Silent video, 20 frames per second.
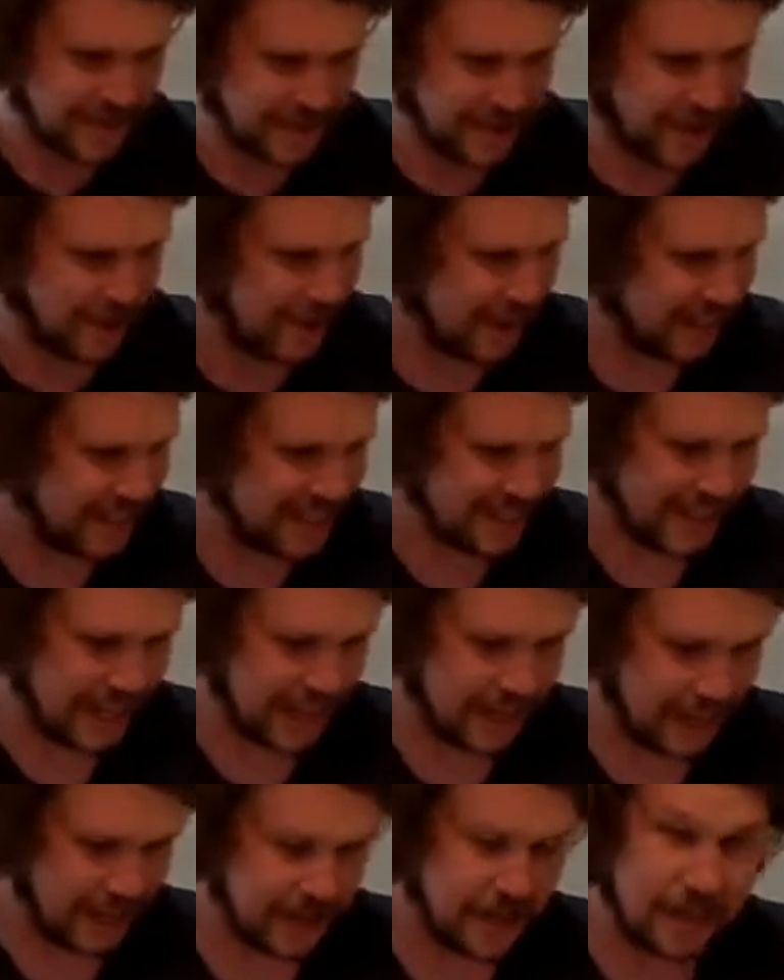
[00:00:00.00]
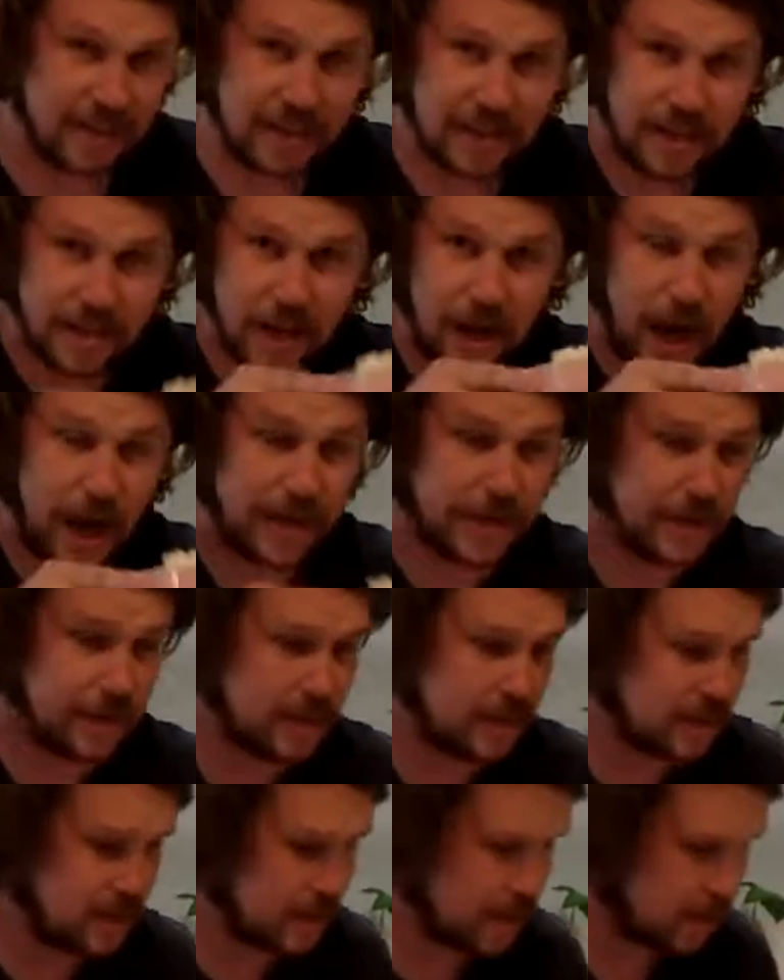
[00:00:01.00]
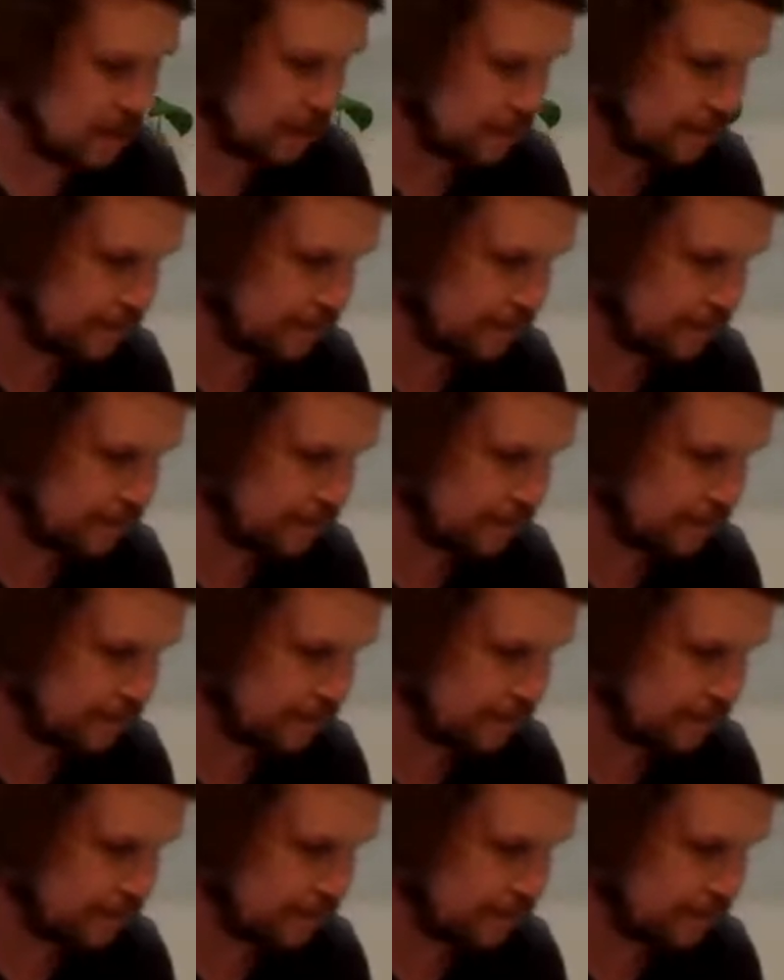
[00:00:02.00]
Oil is in. Onions.